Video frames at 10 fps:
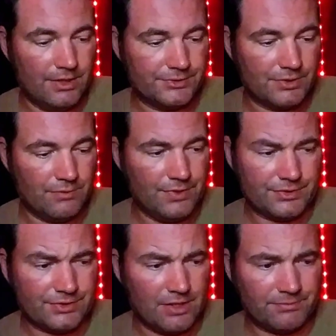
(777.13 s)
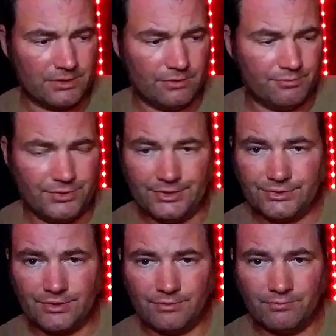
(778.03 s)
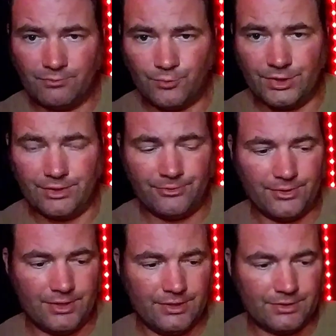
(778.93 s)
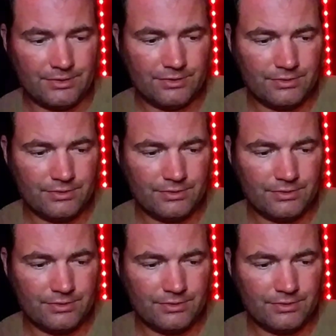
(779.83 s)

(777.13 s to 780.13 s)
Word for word: So we stopped a little pizzeria thing, and